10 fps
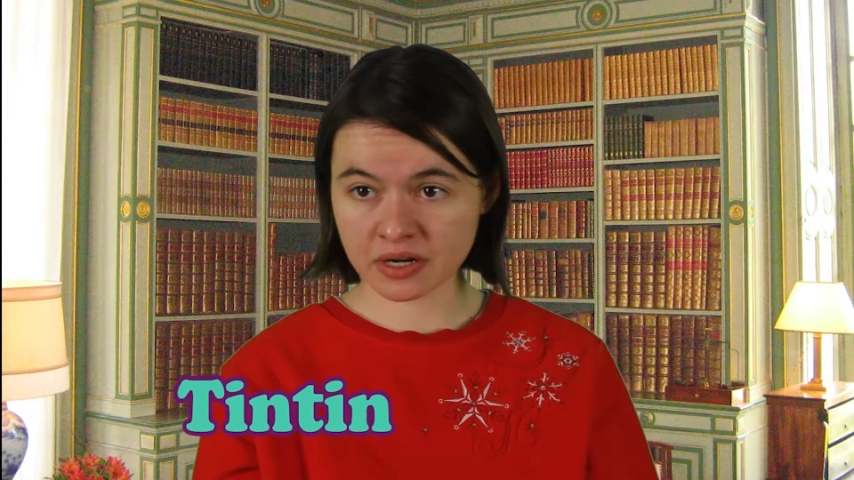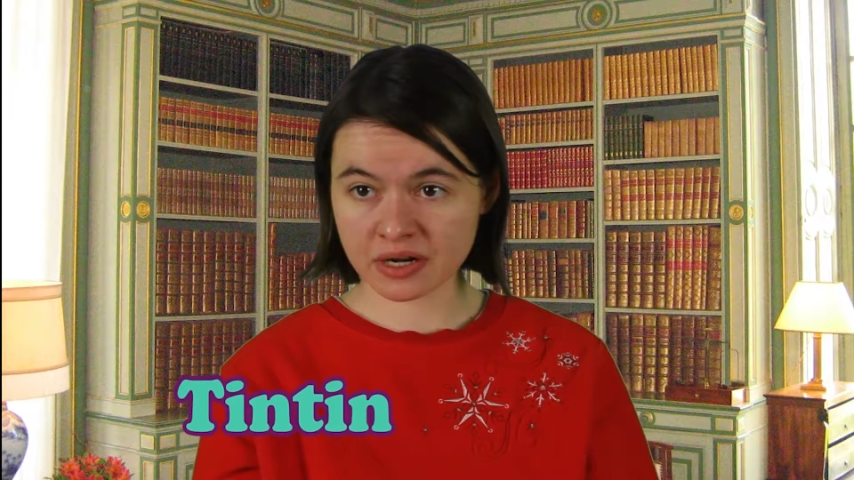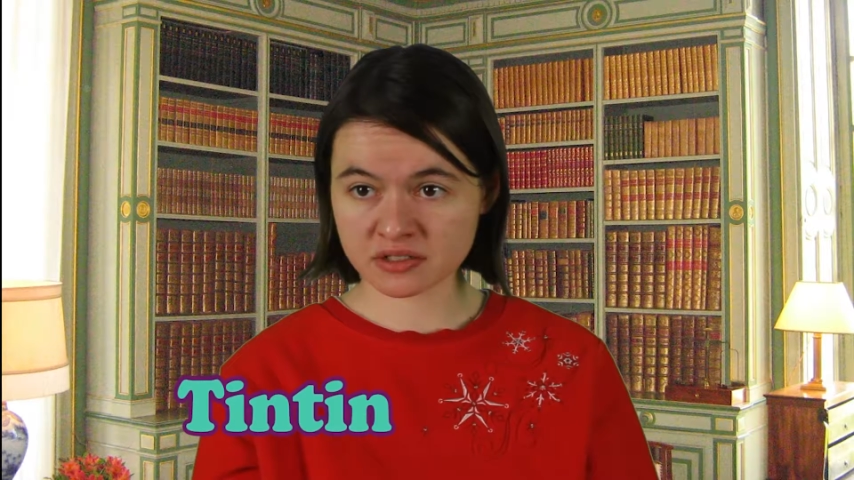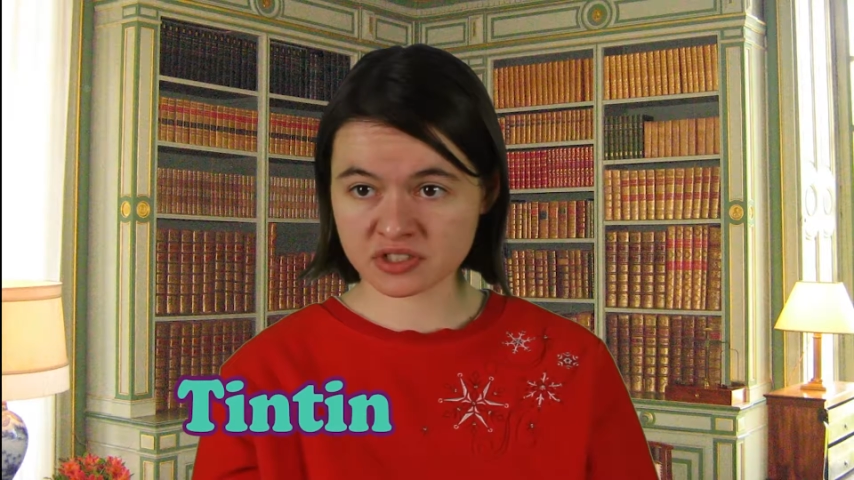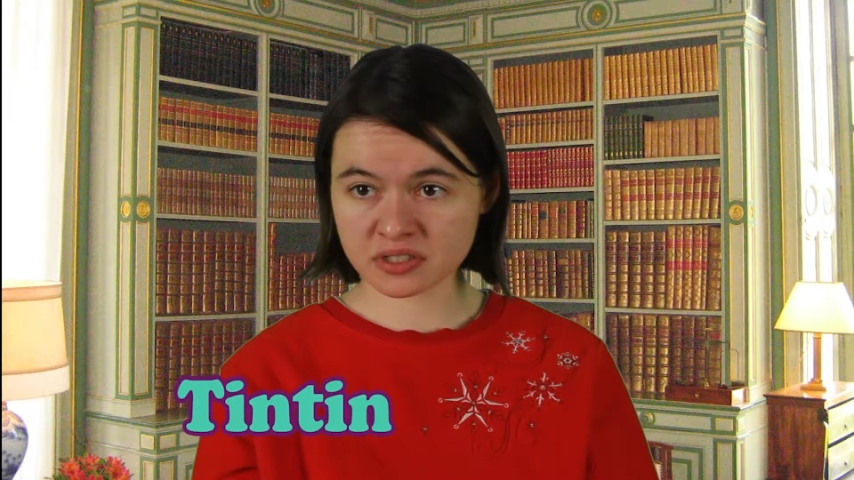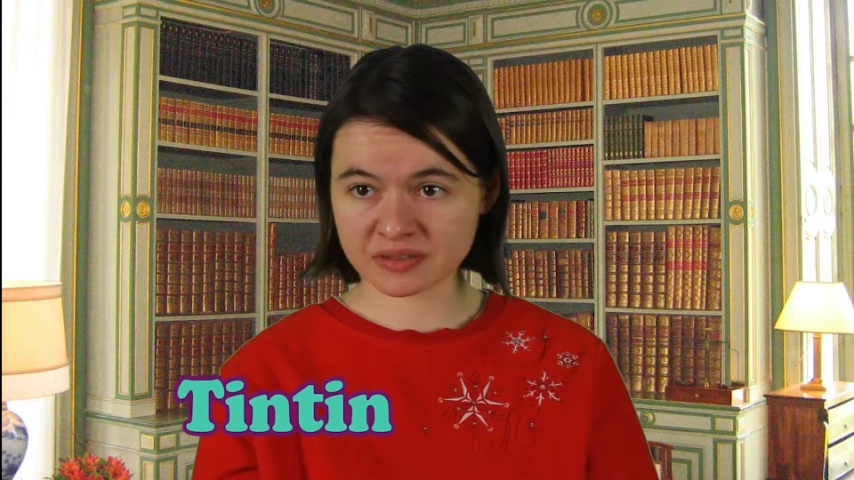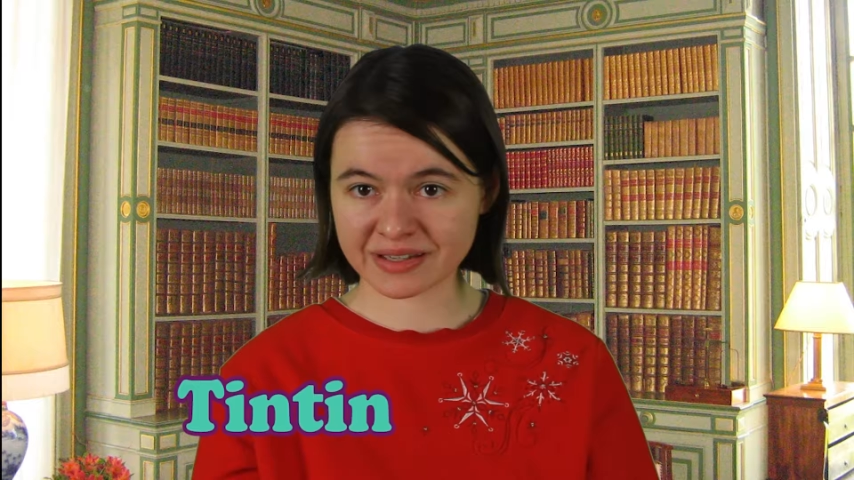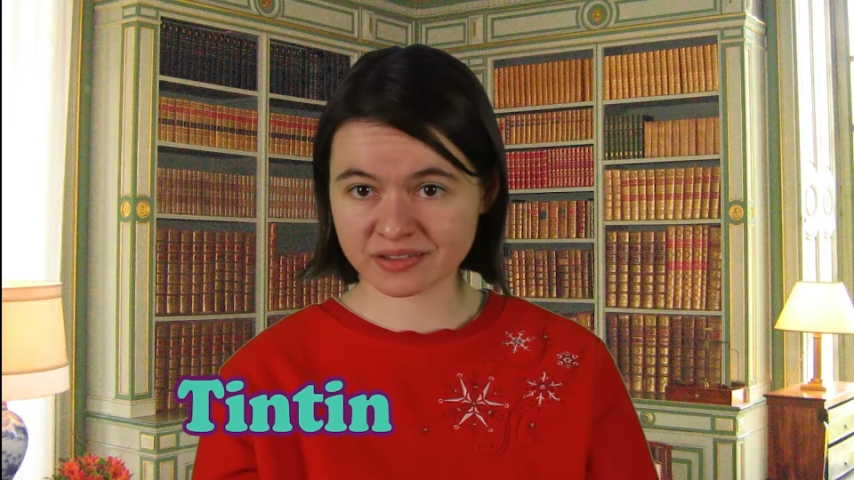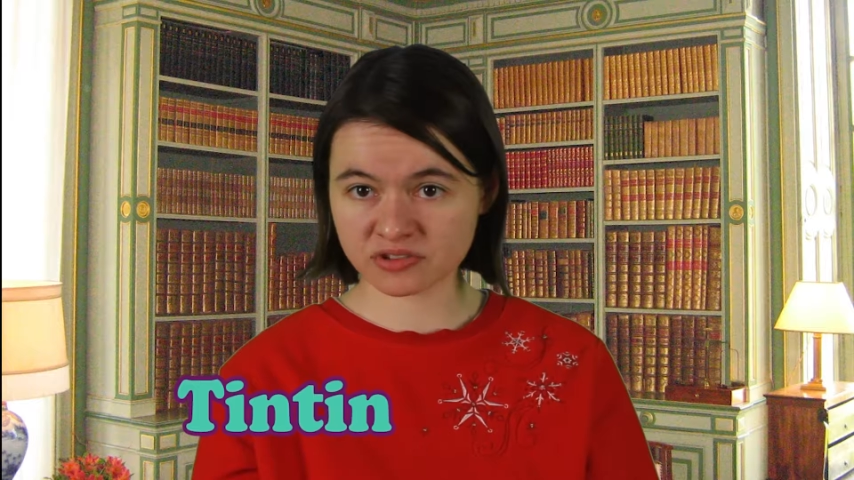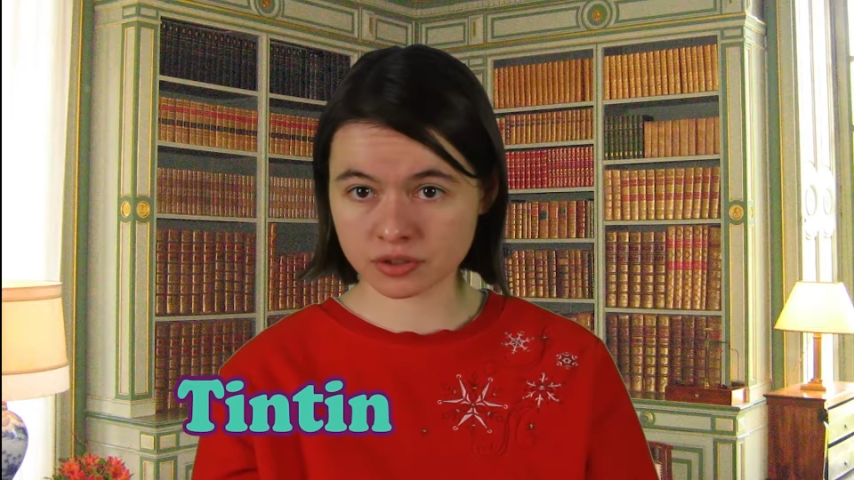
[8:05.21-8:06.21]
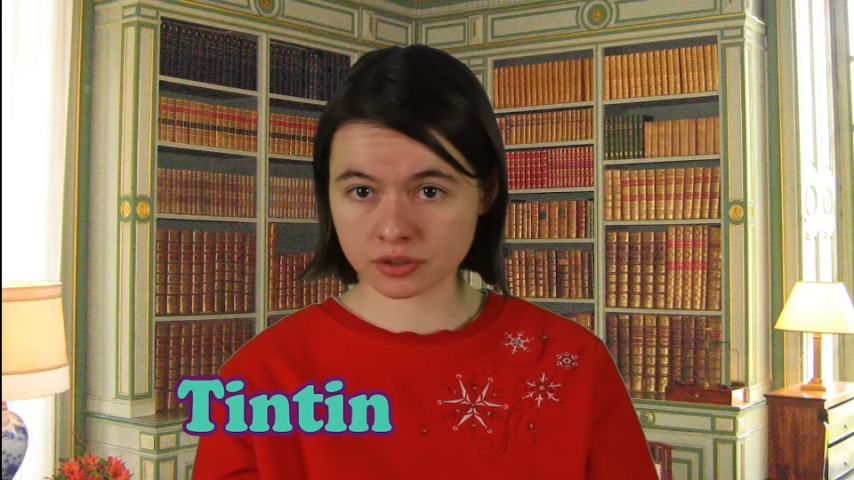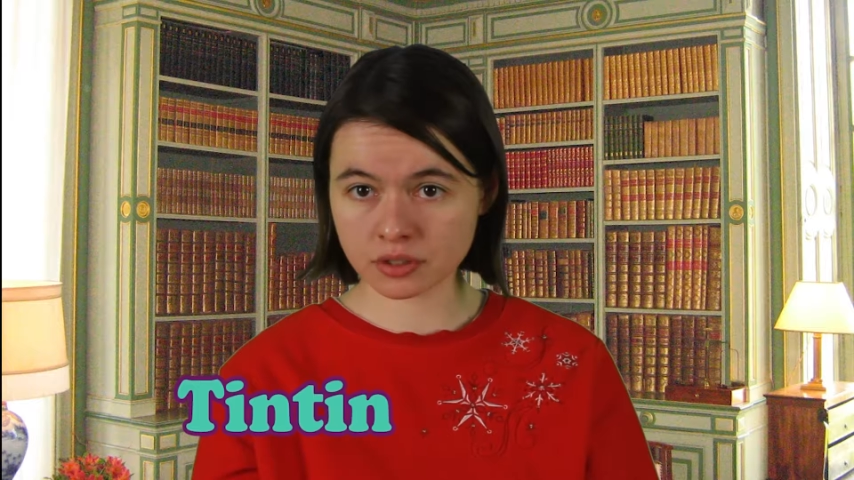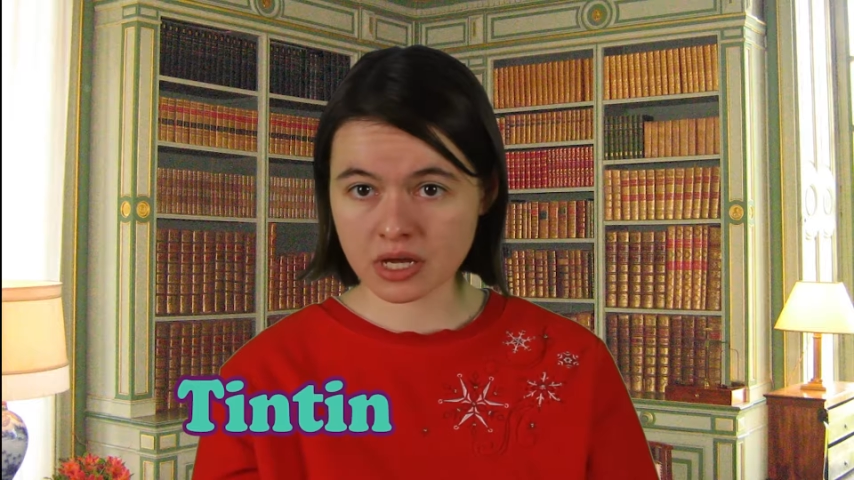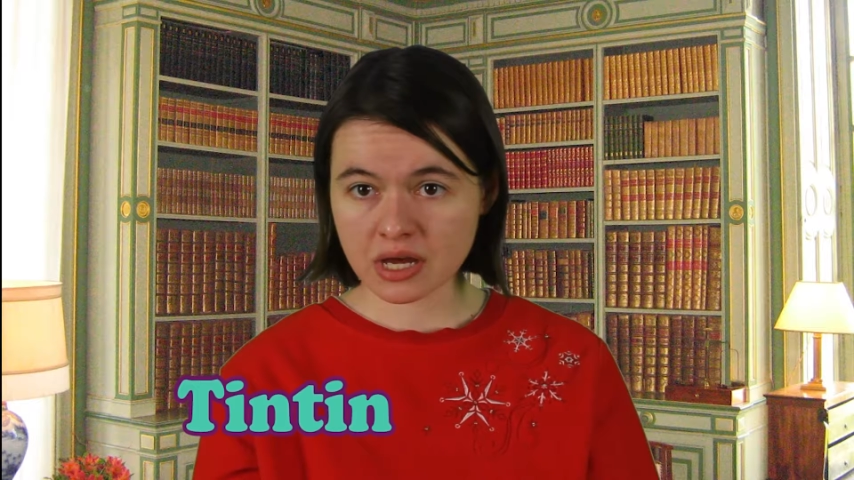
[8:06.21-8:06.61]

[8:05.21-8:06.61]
architecture